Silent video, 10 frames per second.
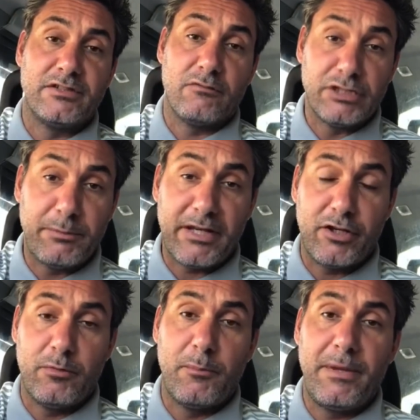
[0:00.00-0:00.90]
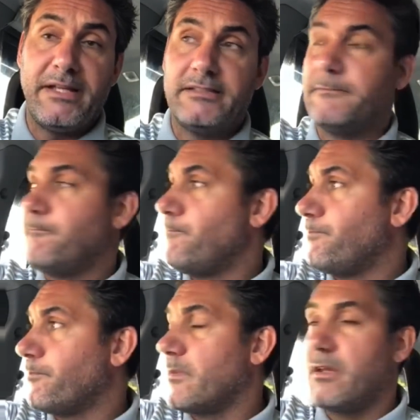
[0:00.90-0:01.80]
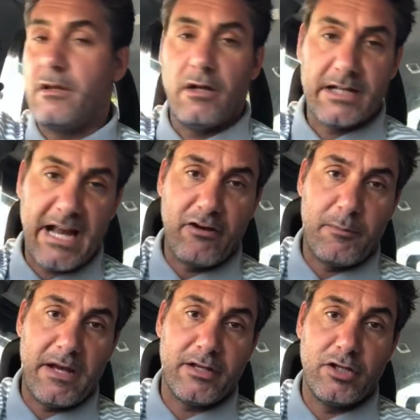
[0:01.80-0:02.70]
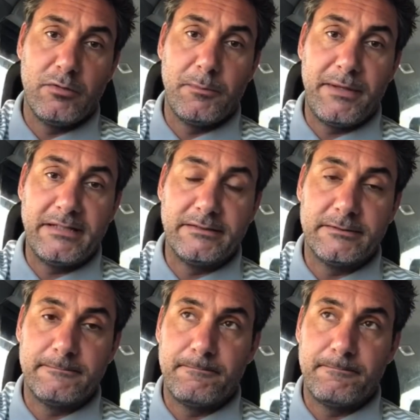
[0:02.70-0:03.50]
I respect human beings. I care about human beings.